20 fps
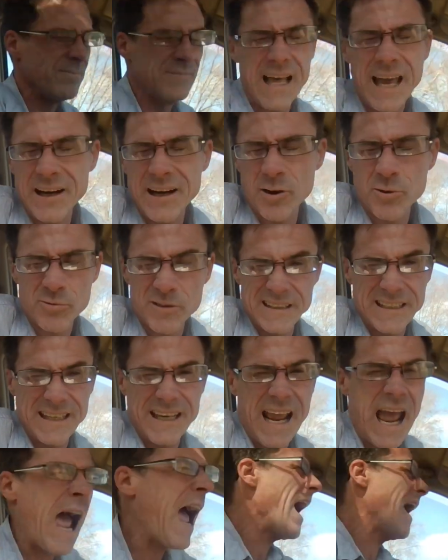they don't
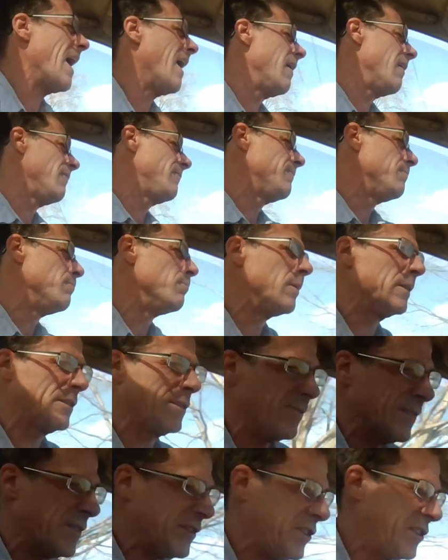really have
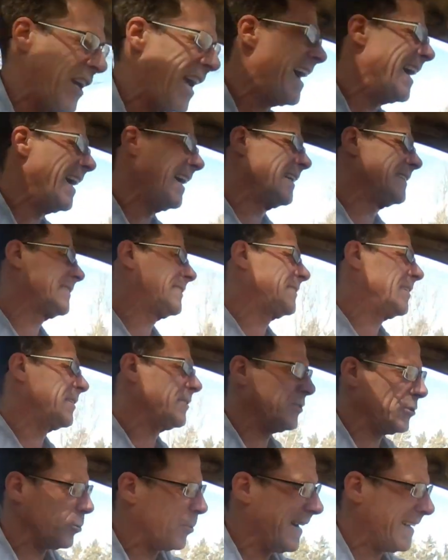much of a chance
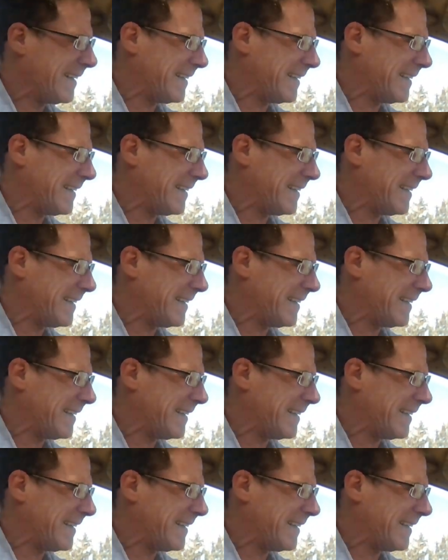to do